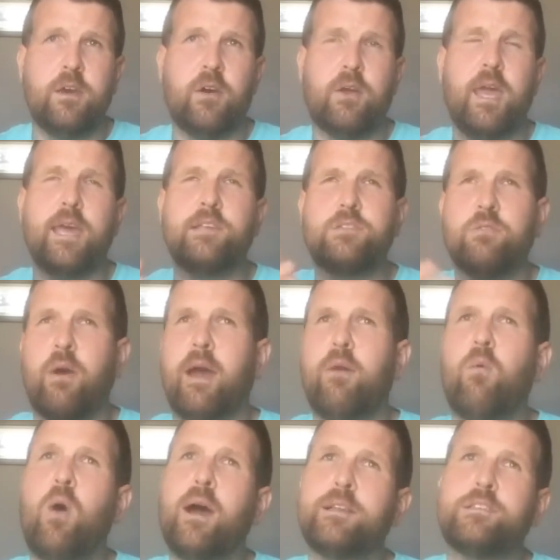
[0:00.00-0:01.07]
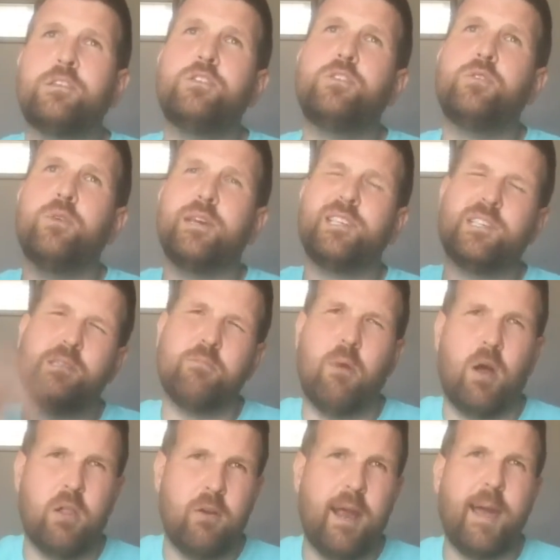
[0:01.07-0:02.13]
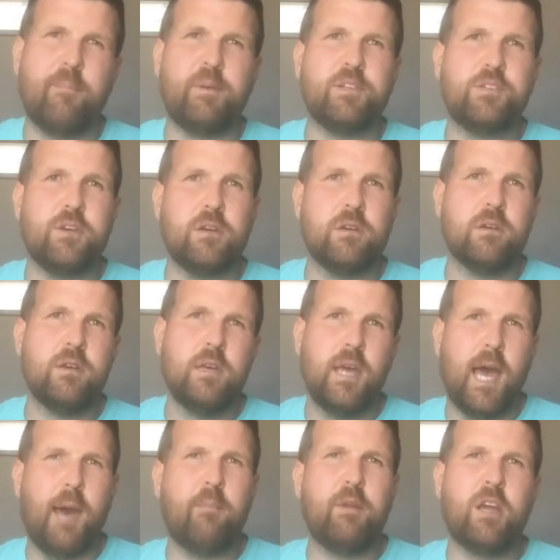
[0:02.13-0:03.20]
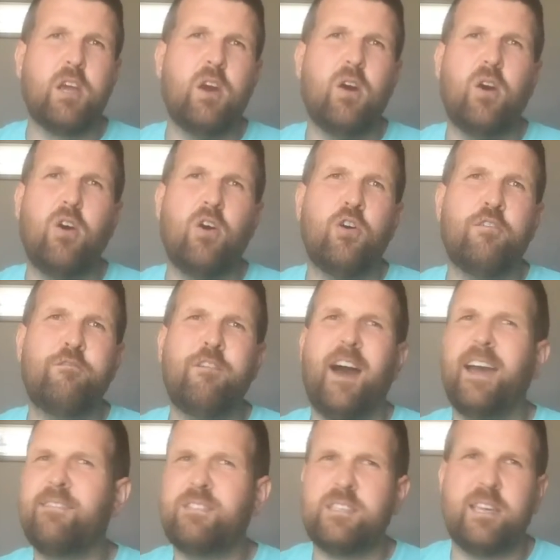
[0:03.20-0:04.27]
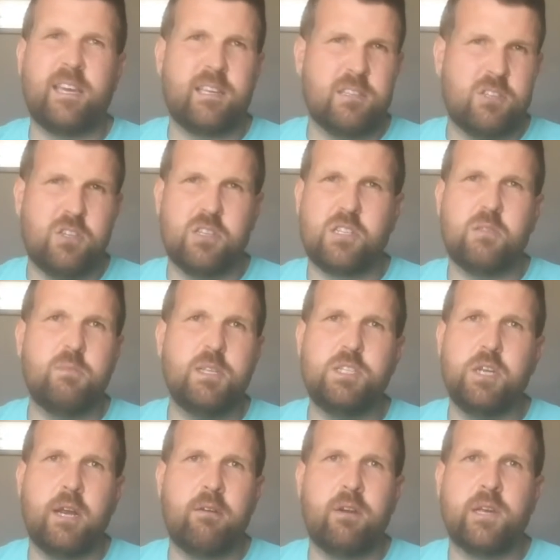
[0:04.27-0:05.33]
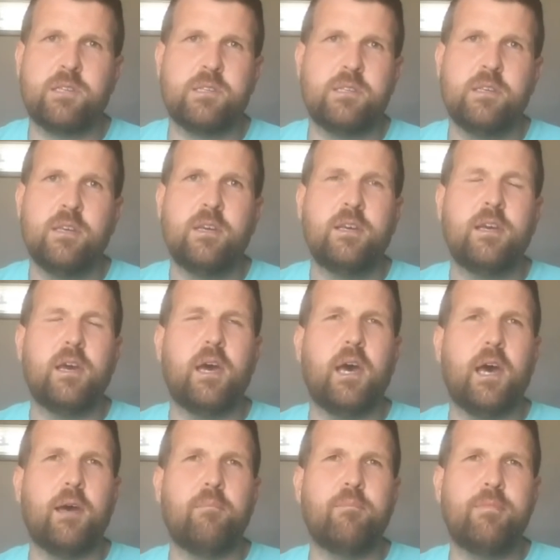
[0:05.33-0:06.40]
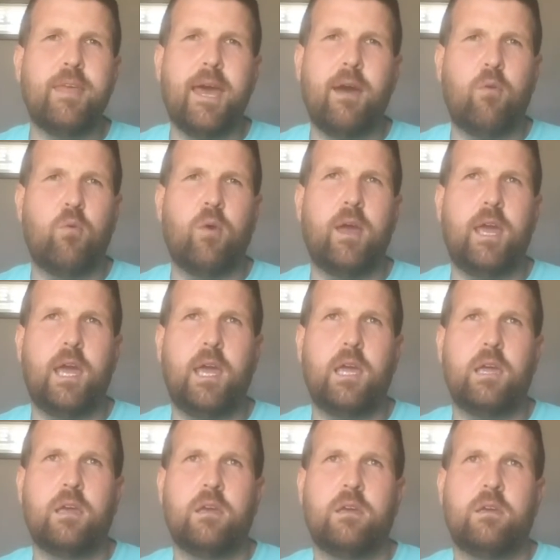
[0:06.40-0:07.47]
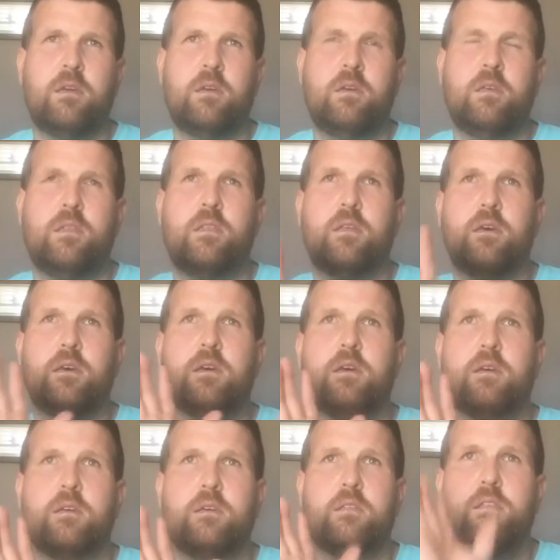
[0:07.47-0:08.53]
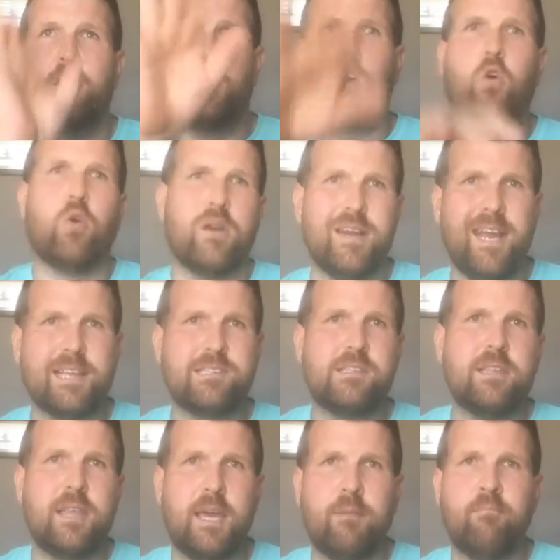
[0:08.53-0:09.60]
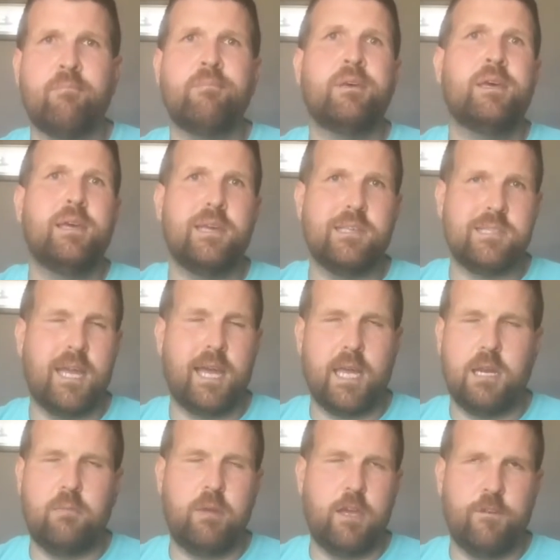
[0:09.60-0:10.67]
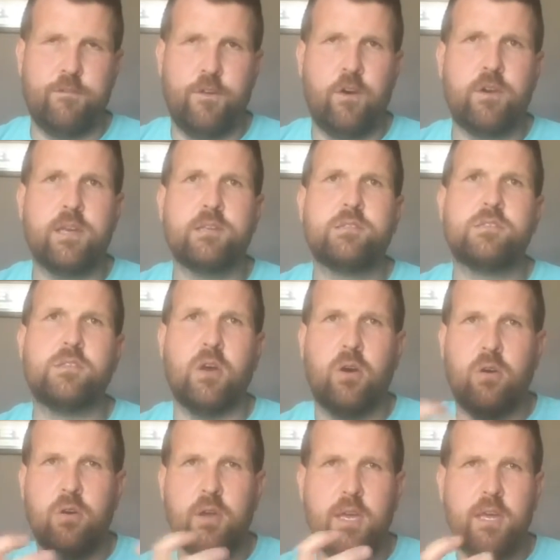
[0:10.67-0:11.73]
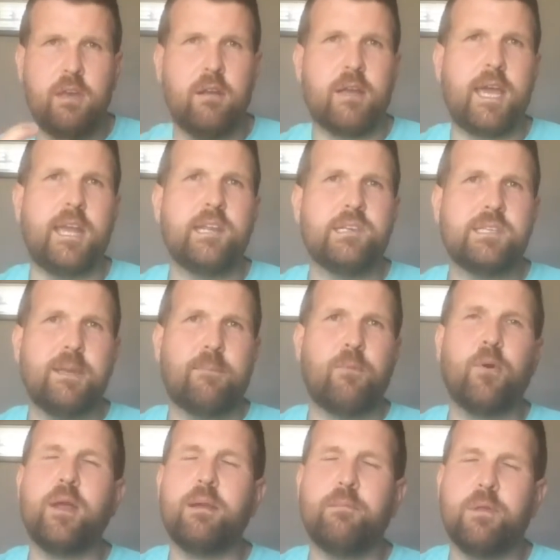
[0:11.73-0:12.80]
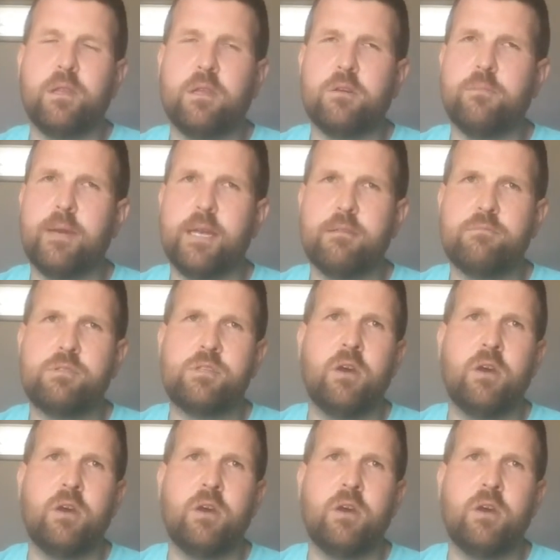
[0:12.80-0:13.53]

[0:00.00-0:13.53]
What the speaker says: Okay, so I want to do a smaller aperture. I'm going to go 5/6 just to be generous. That way, the court next to them is not going to be in focus, so it'll kind of separate them a little bit.